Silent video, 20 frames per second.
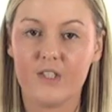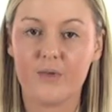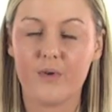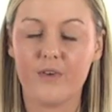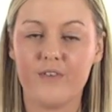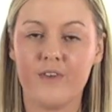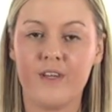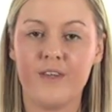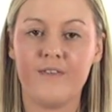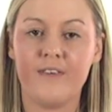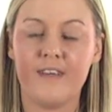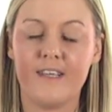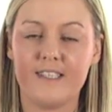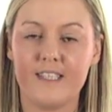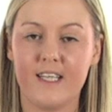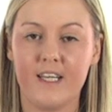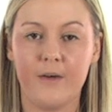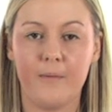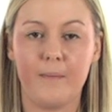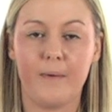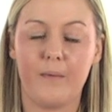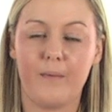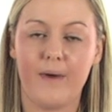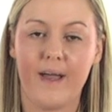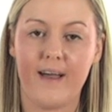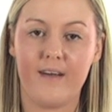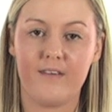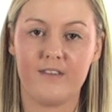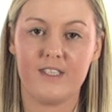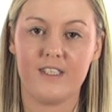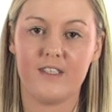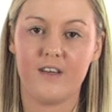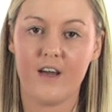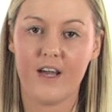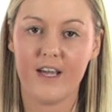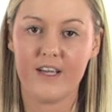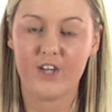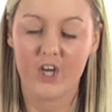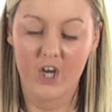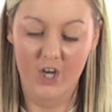so even if it is a little bit wet
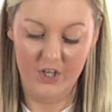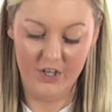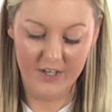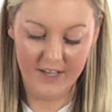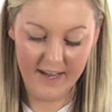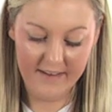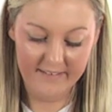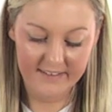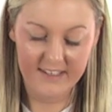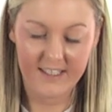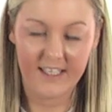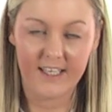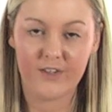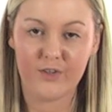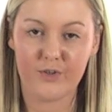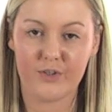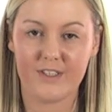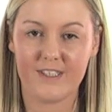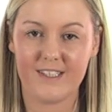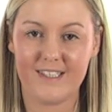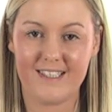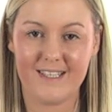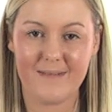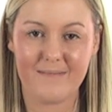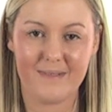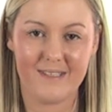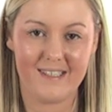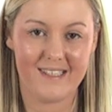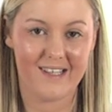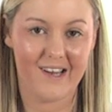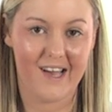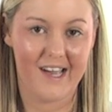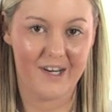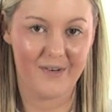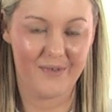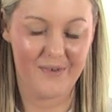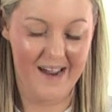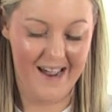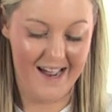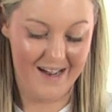outside, you're guaranteed not to slip and slide
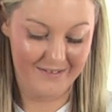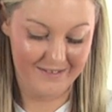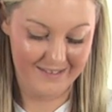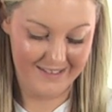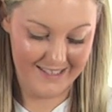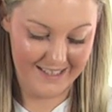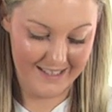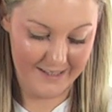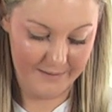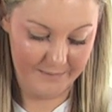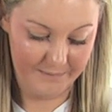around.